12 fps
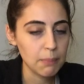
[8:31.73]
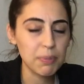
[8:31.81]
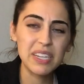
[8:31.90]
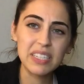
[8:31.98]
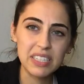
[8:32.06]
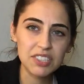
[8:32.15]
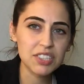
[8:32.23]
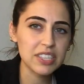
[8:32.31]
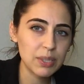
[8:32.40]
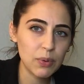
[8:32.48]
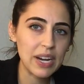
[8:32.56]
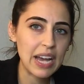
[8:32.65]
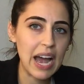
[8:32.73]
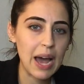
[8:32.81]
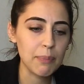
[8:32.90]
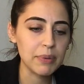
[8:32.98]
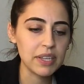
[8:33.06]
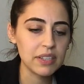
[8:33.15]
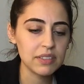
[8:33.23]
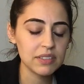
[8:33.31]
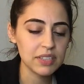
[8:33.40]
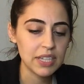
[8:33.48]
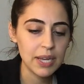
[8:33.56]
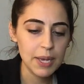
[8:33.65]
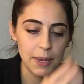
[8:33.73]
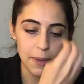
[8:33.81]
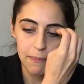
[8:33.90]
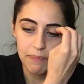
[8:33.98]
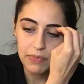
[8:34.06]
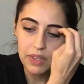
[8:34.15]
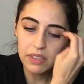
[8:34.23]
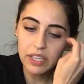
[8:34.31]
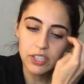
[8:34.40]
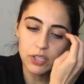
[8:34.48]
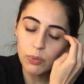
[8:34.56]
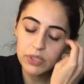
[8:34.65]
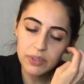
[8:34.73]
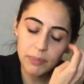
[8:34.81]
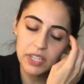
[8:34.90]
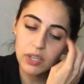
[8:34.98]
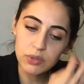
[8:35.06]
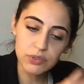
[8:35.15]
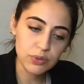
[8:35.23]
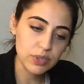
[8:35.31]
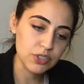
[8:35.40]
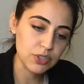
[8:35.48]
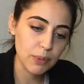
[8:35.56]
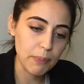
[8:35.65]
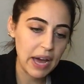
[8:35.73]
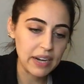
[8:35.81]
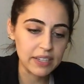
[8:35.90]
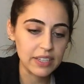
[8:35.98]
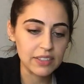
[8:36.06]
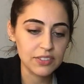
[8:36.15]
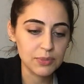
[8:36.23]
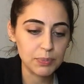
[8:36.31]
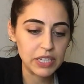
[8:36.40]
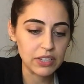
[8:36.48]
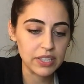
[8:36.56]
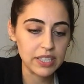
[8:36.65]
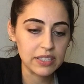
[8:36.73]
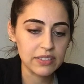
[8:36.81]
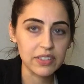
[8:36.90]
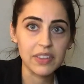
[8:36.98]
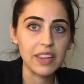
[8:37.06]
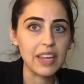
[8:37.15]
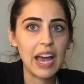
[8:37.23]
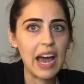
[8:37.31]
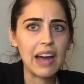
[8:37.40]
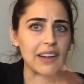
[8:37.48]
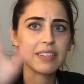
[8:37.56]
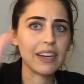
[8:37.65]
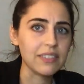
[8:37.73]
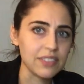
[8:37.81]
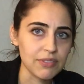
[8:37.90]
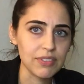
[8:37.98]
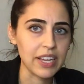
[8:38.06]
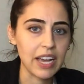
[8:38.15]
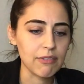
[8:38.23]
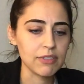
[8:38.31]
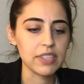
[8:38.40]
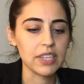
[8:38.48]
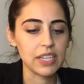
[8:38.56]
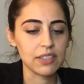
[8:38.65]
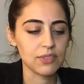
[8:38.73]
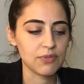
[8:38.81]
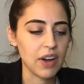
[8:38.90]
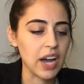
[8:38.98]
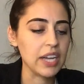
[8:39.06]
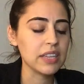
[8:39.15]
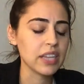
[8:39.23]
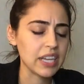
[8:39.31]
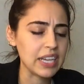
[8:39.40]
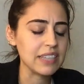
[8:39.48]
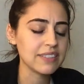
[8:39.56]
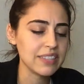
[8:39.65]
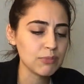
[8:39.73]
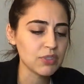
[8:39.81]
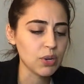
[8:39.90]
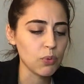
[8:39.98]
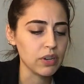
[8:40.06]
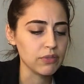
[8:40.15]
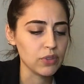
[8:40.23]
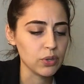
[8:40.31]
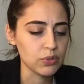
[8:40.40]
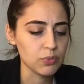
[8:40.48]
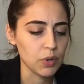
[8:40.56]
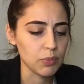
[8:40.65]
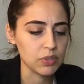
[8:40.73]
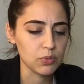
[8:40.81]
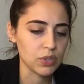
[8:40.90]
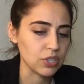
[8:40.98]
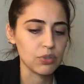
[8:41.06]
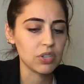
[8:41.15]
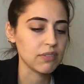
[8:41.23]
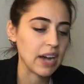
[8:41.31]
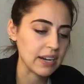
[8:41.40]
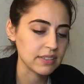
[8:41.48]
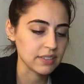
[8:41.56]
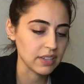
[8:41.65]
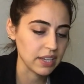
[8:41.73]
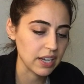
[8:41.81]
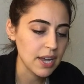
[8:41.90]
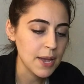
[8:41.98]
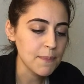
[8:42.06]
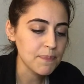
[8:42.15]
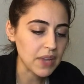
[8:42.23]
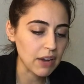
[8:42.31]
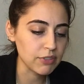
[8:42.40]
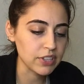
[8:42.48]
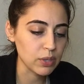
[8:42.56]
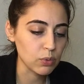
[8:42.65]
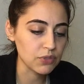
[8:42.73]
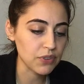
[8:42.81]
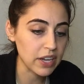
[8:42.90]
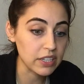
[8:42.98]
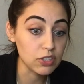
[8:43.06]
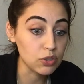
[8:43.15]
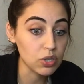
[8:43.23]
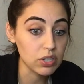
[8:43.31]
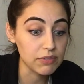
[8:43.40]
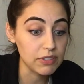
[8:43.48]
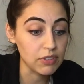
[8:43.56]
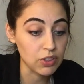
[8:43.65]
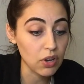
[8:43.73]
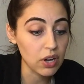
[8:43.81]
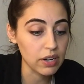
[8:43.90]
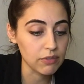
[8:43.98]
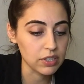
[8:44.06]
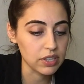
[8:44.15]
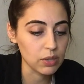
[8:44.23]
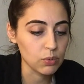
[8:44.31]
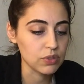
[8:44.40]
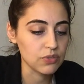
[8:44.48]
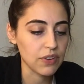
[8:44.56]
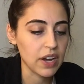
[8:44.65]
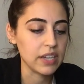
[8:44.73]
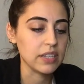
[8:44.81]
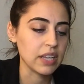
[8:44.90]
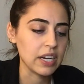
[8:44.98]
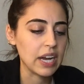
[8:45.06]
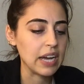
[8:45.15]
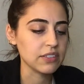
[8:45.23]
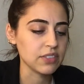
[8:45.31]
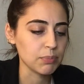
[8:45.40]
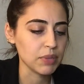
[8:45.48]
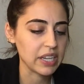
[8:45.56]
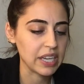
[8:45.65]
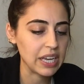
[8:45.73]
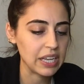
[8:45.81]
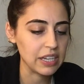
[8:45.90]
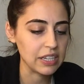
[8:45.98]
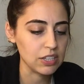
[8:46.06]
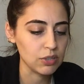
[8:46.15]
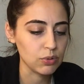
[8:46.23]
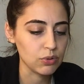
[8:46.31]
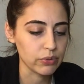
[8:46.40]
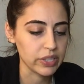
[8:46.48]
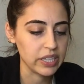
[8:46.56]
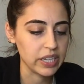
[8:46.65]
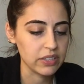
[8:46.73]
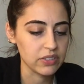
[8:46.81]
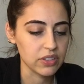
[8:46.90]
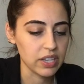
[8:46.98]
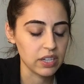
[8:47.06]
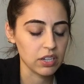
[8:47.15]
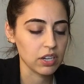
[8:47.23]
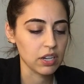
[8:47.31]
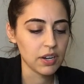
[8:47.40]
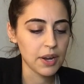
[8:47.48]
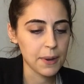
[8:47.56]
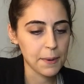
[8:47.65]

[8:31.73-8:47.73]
But initially when it happened, like you know when somebody goes through a traumatic experience and then they act as if like everything's fine, like it seems like one of those moments where you could have acted like everything was fine, you could have even thought everything was fine and then it ends up like hitting you 3 days later.